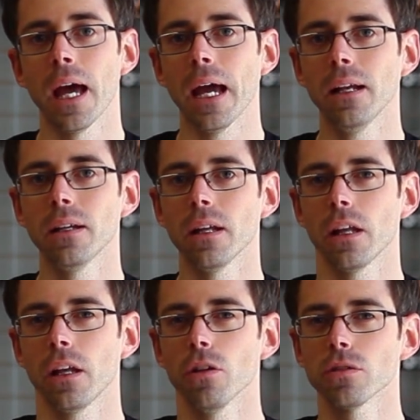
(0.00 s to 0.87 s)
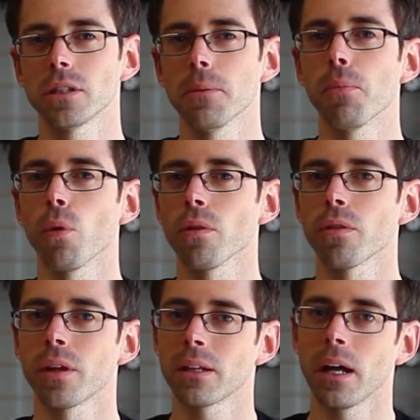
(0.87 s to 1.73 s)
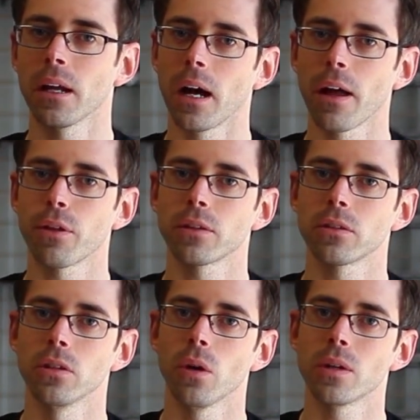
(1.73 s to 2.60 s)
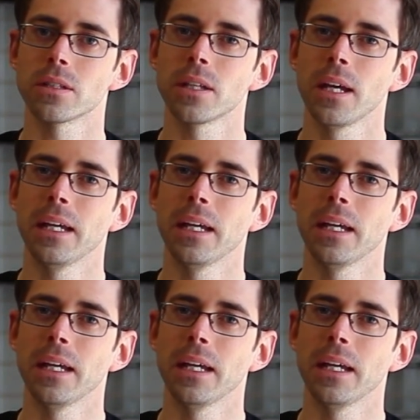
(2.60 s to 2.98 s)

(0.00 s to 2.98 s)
And here's the important thing that I think to note is,